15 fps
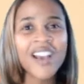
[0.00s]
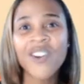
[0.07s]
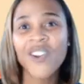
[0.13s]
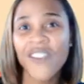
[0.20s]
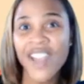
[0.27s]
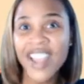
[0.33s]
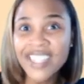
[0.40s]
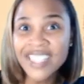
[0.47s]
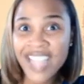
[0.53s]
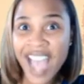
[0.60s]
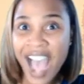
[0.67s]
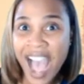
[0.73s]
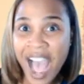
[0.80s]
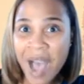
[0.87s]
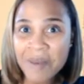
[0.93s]
Great
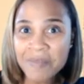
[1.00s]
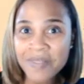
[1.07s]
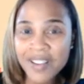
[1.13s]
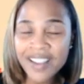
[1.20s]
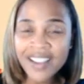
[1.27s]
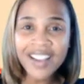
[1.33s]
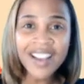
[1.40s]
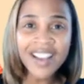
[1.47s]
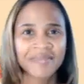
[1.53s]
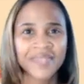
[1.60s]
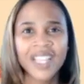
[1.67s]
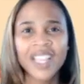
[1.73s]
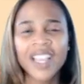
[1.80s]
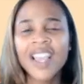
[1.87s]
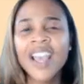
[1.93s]
job.
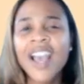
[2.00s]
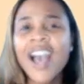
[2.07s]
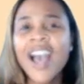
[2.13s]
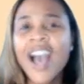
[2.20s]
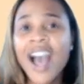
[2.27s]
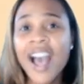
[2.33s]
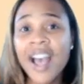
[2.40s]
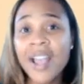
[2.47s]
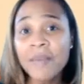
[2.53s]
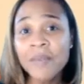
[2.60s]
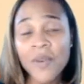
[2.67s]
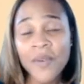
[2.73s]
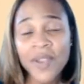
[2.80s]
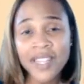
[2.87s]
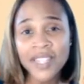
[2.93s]
I am
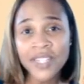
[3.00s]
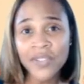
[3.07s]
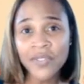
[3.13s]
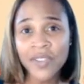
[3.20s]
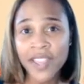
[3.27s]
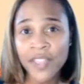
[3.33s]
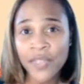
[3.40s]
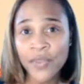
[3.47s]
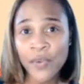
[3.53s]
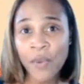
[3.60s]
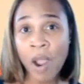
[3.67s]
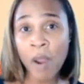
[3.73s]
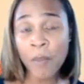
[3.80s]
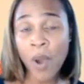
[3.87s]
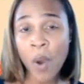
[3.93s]
going to read through
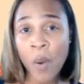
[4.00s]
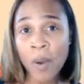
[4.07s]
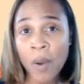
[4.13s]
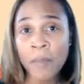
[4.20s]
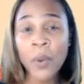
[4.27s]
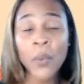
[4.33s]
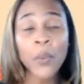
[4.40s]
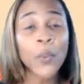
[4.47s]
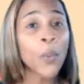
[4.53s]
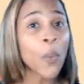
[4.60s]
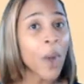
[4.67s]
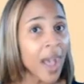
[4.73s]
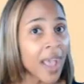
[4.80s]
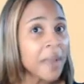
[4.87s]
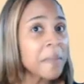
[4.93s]
our poem
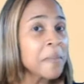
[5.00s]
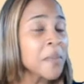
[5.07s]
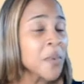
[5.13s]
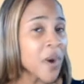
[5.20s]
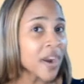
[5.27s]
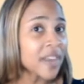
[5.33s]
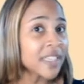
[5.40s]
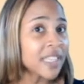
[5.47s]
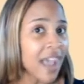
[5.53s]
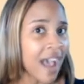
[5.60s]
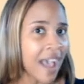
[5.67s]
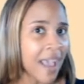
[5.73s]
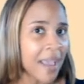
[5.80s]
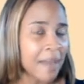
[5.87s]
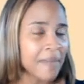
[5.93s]
one more
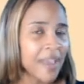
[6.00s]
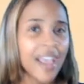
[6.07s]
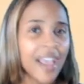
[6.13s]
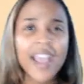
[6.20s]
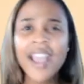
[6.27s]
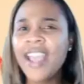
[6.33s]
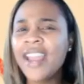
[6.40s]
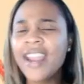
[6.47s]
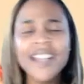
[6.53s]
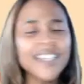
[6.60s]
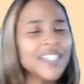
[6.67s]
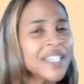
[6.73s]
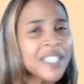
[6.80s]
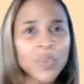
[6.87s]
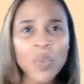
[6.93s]
time. And I
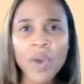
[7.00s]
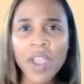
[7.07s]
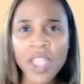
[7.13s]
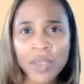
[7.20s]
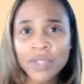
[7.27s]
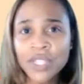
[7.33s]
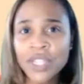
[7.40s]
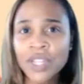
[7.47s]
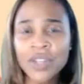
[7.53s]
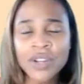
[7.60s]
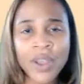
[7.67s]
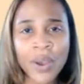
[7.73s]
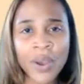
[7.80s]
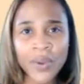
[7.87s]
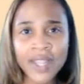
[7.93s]
just want you to
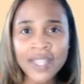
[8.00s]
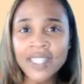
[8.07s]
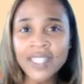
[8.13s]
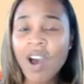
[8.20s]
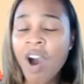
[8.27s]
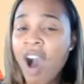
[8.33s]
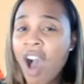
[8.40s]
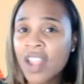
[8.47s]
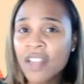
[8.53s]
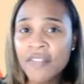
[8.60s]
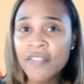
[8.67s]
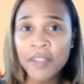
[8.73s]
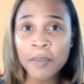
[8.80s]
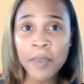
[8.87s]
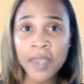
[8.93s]
notice all of
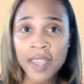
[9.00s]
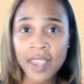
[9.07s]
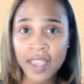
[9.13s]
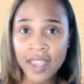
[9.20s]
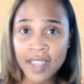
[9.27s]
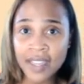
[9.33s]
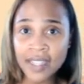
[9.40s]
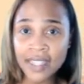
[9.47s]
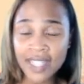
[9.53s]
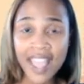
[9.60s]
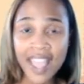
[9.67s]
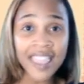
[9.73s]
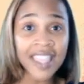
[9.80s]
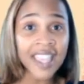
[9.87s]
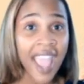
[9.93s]
the P's
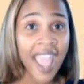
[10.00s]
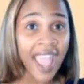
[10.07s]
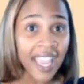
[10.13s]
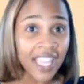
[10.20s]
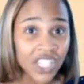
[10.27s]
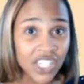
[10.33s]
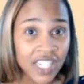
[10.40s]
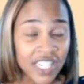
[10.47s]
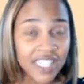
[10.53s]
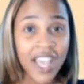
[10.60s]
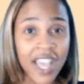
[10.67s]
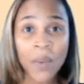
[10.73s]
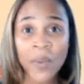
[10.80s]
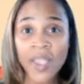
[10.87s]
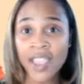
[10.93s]
and the H's
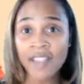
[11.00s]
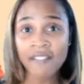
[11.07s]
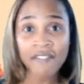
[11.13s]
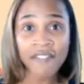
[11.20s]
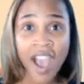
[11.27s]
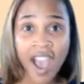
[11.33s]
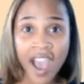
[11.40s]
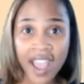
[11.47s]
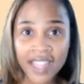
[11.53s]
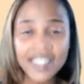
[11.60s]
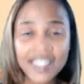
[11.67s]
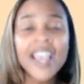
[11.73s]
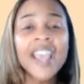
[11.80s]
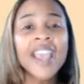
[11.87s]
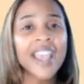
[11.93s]
that we can find
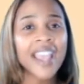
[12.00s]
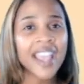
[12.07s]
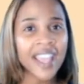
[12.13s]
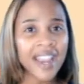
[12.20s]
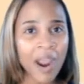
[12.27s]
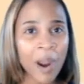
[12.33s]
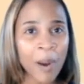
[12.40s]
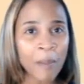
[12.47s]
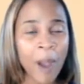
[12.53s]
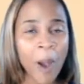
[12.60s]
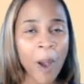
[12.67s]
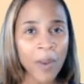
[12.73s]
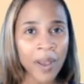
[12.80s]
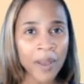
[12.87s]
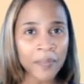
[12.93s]
in our
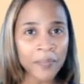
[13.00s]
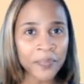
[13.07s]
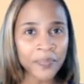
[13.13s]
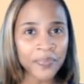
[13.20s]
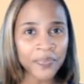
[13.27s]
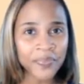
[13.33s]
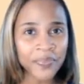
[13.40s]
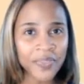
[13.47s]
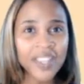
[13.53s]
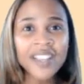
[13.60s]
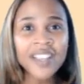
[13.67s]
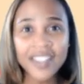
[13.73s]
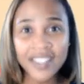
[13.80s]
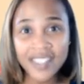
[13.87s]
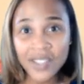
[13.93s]
poem.
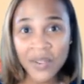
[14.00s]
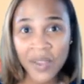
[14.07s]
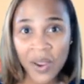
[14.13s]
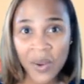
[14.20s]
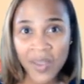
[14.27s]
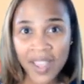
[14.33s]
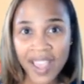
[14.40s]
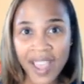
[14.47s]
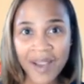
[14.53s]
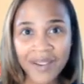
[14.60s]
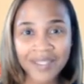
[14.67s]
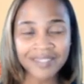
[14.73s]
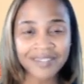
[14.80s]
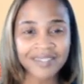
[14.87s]
So here we go.